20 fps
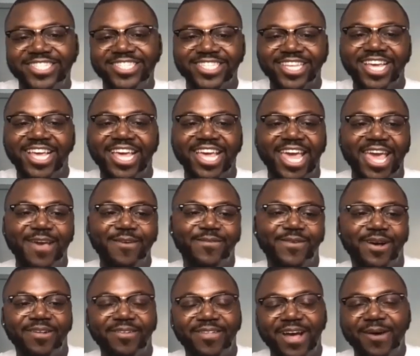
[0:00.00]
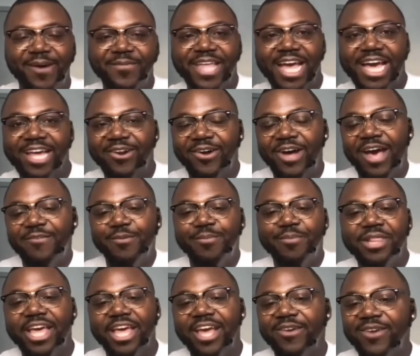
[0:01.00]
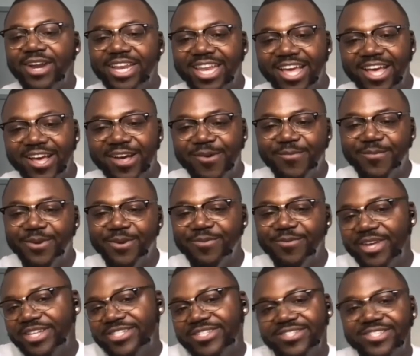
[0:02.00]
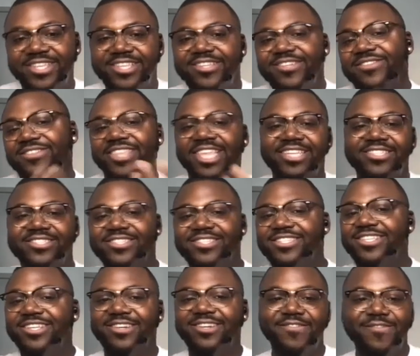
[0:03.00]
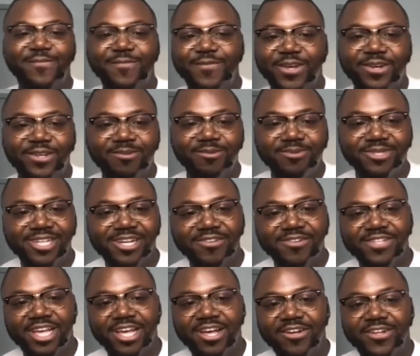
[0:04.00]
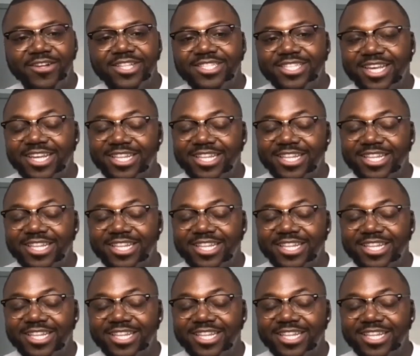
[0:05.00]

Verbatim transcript: you just if I I don't have a plan right now, but eventually, you know, things are just gonna figure themselves out.